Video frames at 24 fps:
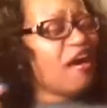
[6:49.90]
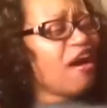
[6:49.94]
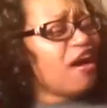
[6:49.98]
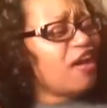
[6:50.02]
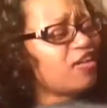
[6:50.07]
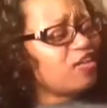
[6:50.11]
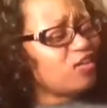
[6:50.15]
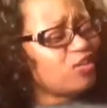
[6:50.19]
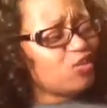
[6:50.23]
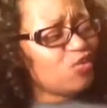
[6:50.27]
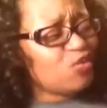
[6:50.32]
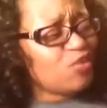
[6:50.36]

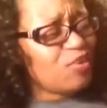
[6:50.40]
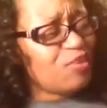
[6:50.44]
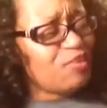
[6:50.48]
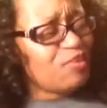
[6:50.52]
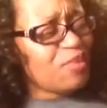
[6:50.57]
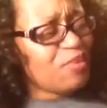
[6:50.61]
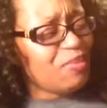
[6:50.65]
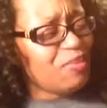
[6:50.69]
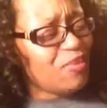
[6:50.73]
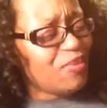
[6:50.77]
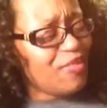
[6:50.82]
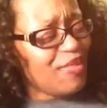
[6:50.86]
I do
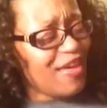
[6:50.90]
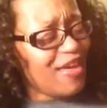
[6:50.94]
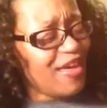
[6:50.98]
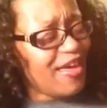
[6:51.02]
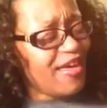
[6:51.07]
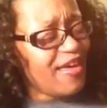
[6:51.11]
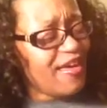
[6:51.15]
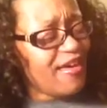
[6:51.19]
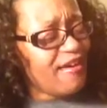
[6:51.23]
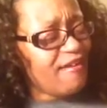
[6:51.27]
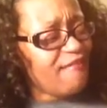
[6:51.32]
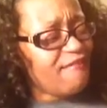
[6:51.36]
remember they
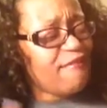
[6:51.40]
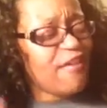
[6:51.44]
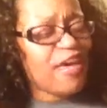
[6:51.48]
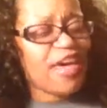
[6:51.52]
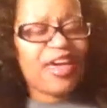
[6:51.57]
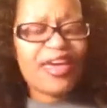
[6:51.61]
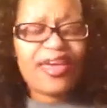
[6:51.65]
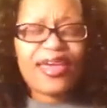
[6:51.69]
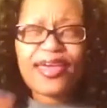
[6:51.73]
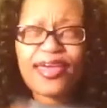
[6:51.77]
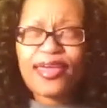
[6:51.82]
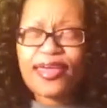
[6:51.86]
have
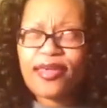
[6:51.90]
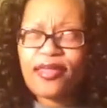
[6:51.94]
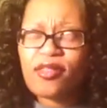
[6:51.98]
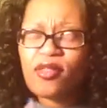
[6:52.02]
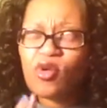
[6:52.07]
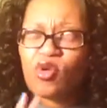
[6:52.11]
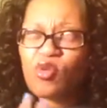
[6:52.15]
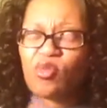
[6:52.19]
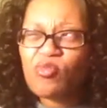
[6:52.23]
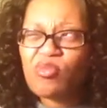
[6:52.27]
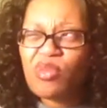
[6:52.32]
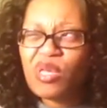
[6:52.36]

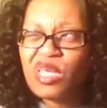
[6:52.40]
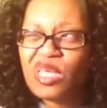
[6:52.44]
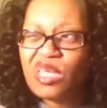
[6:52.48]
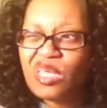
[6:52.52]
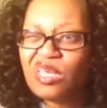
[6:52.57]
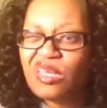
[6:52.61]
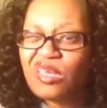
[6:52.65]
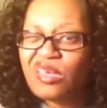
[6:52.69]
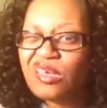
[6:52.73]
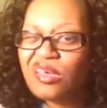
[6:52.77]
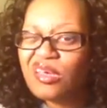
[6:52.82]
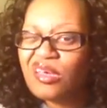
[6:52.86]
yellow,
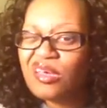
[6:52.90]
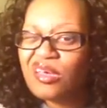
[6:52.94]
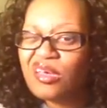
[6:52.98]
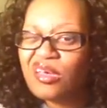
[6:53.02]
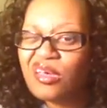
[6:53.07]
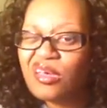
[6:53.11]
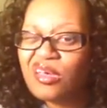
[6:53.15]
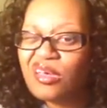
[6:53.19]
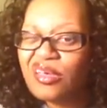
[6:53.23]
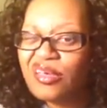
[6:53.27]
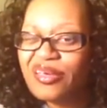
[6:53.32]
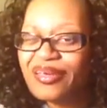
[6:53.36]
pink
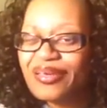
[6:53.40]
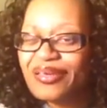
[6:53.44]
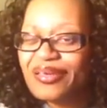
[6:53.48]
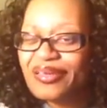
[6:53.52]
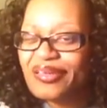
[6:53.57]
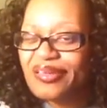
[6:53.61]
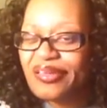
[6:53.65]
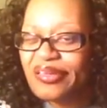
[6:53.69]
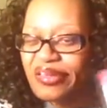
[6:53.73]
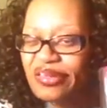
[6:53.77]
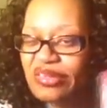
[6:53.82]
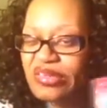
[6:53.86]

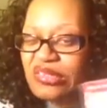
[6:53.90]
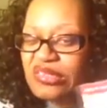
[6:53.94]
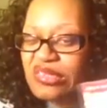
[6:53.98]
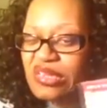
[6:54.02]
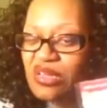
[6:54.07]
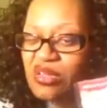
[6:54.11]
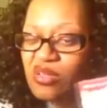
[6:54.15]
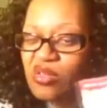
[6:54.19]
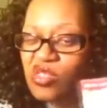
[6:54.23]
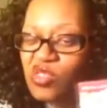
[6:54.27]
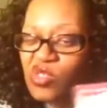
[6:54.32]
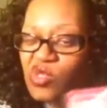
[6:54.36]
in this
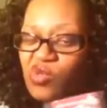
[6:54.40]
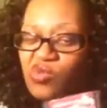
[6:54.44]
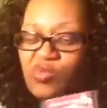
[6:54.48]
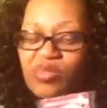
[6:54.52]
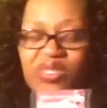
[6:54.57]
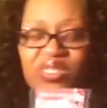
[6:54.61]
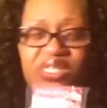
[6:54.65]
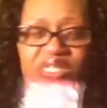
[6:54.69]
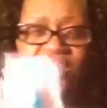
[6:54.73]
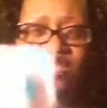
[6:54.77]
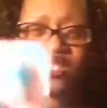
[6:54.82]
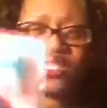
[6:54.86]
color too,
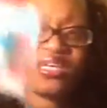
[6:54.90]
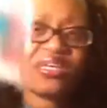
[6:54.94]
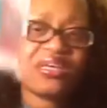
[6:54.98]
but